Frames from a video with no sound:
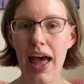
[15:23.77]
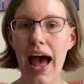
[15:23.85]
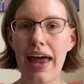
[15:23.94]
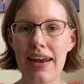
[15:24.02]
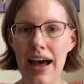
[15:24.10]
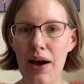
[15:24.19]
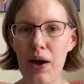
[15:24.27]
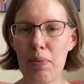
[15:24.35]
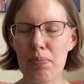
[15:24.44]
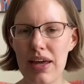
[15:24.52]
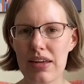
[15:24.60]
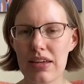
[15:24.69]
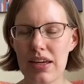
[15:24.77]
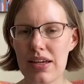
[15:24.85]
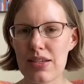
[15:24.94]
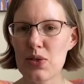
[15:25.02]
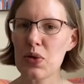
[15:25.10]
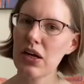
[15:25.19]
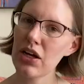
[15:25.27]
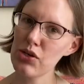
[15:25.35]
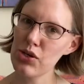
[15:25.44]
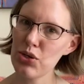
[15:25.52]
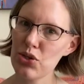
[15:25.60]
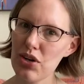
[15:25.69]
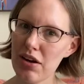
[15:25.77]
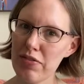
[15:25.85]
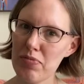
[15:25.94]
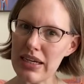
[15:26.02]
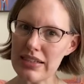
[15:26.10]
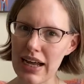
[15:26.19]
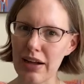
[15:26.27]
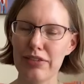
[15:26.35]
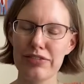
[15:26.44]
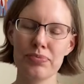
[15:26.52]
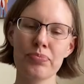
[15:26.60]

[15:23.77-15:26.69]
and now I'm making it into a cocoon shrug for myself.